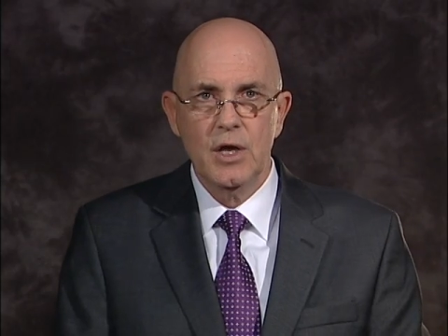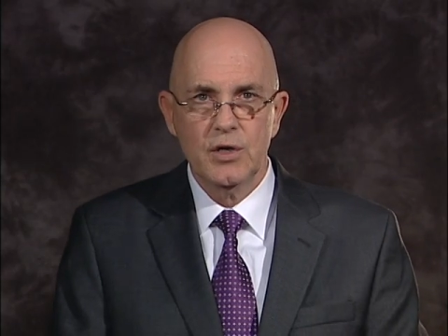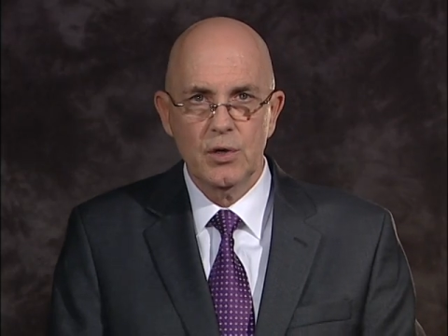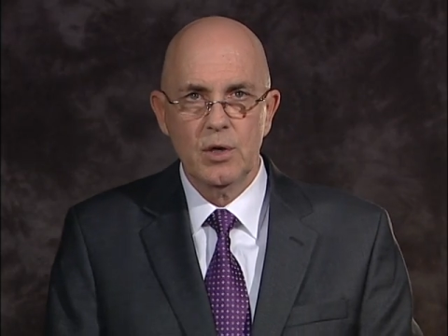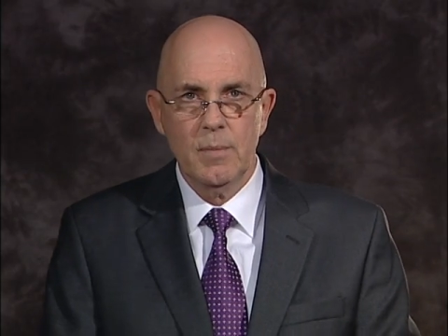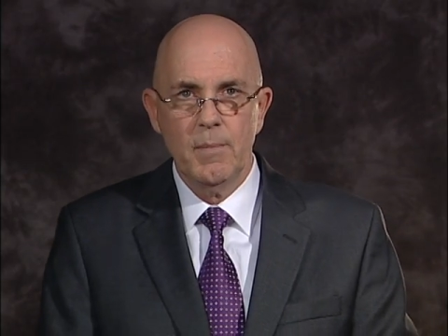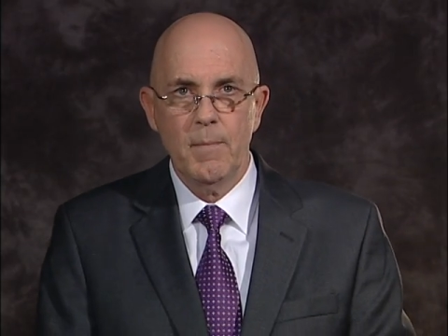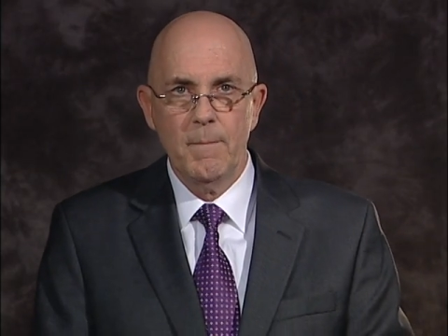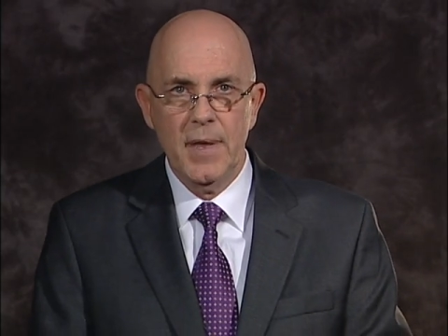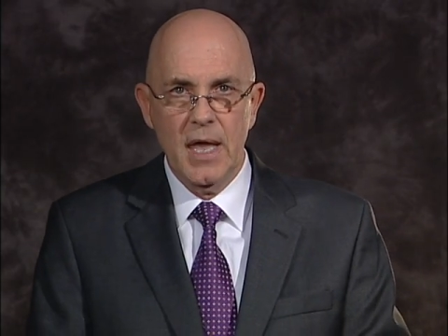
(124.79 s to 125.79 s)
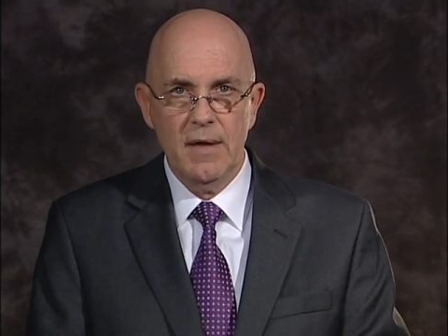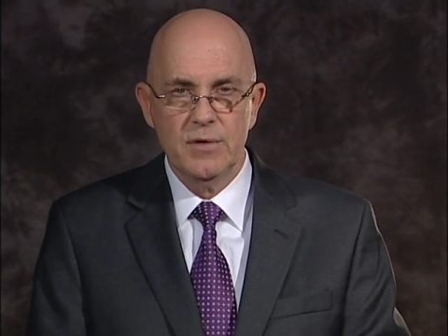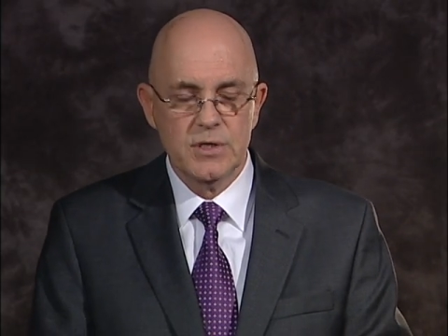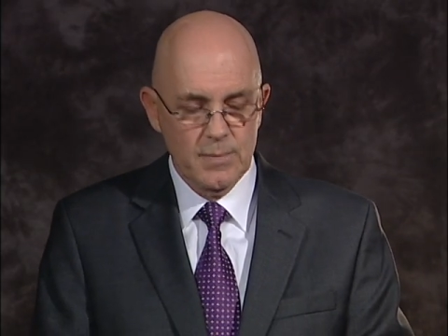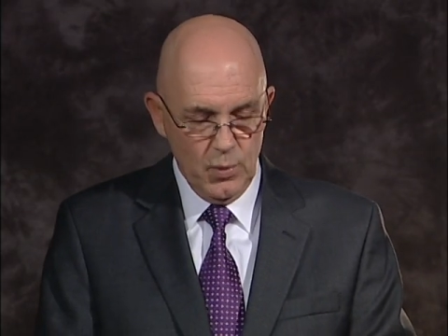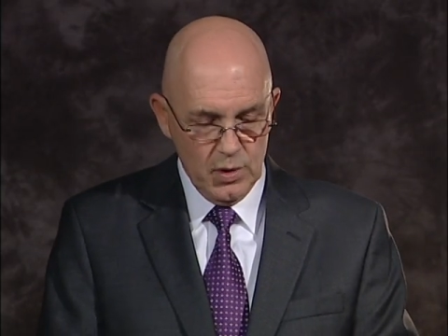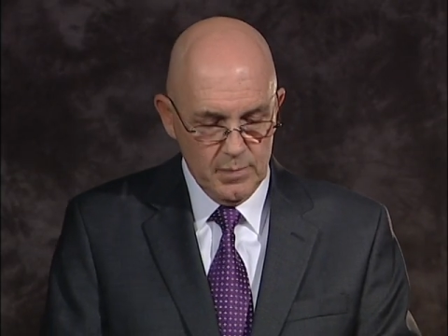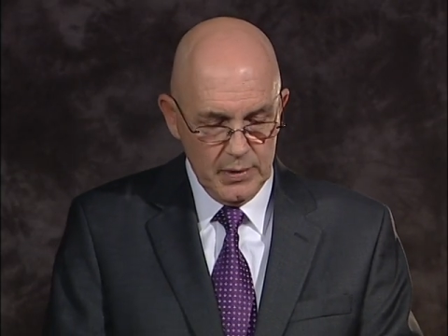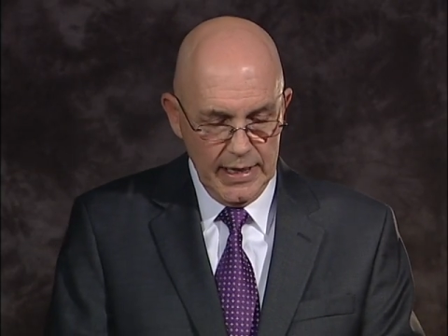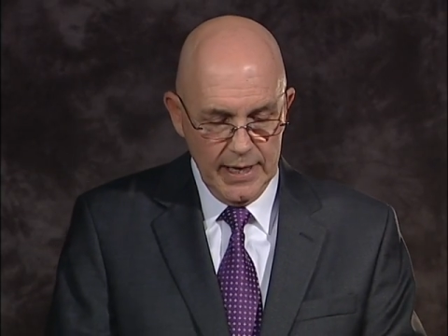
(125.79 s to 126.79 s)
to your behavior support
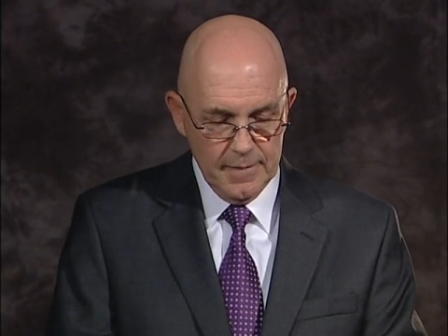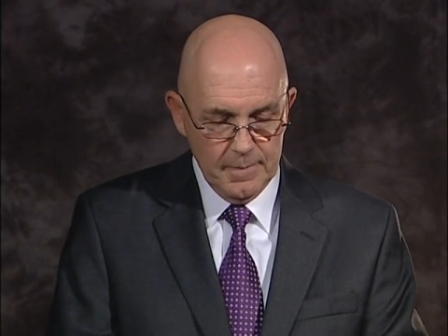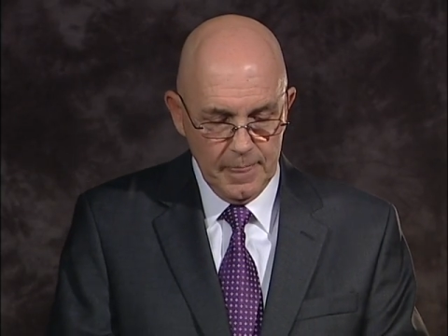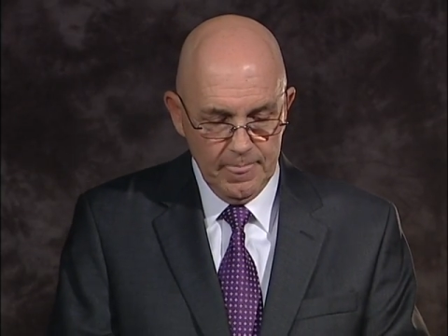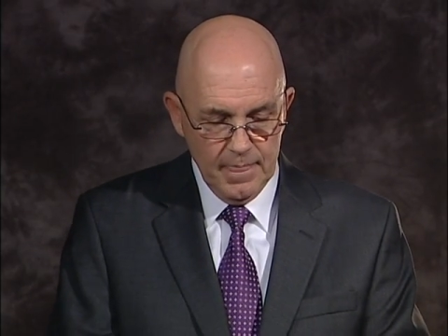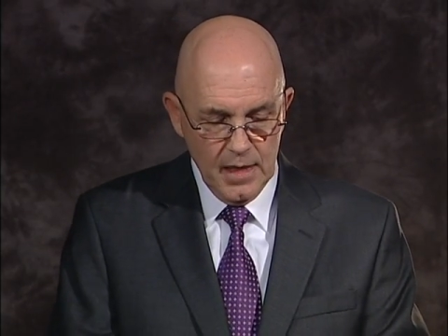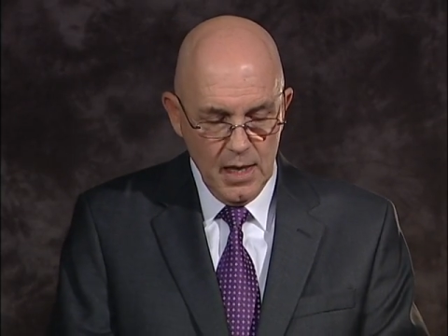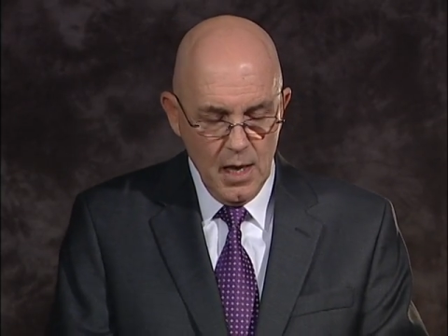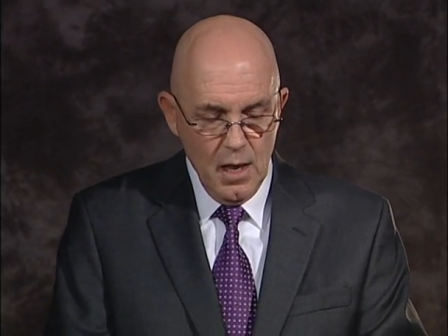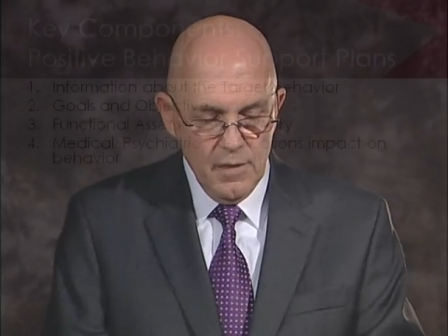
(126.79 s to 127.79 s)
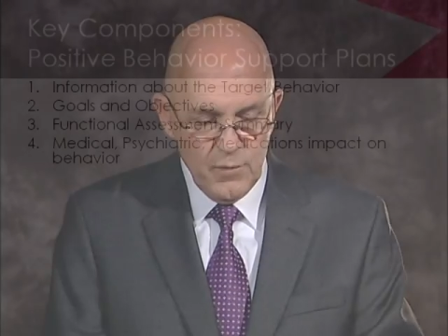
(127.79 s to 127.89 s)
plan. The